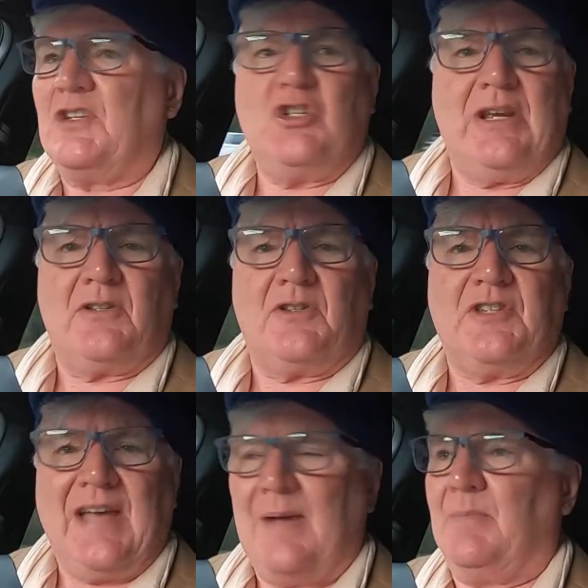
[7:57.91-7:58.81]
gentle
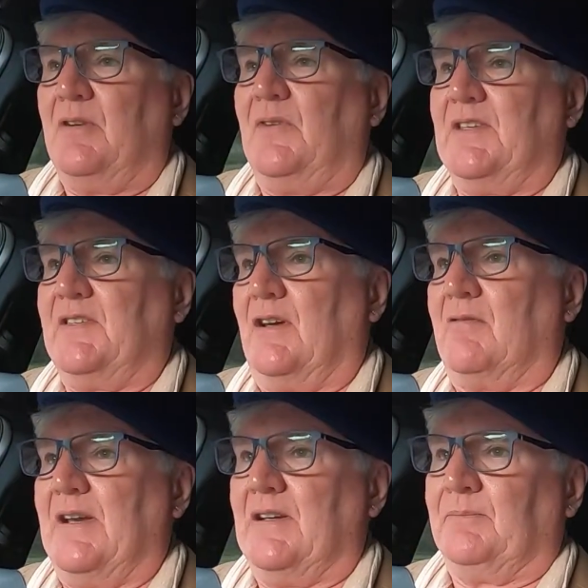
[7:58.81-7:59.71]
dab of
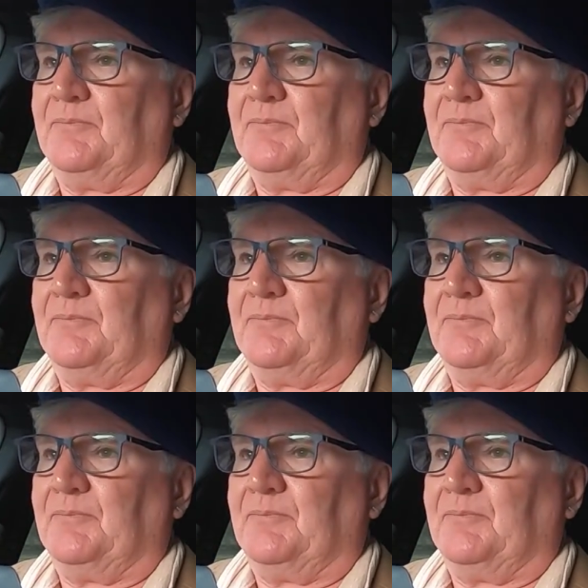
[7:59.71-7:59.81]
accelerator.